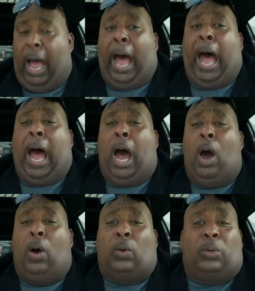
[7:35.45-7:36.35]

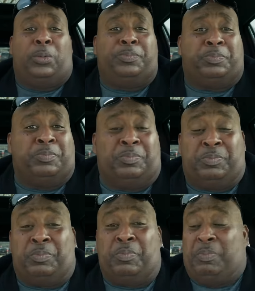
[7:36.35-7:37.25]
oh,
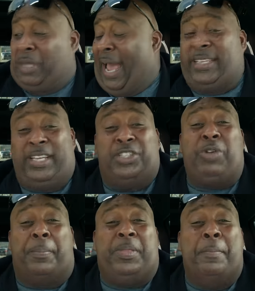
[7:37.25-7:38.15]
I just
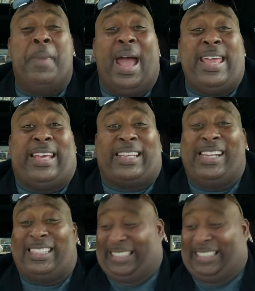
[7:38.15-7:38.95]
dropped the mic.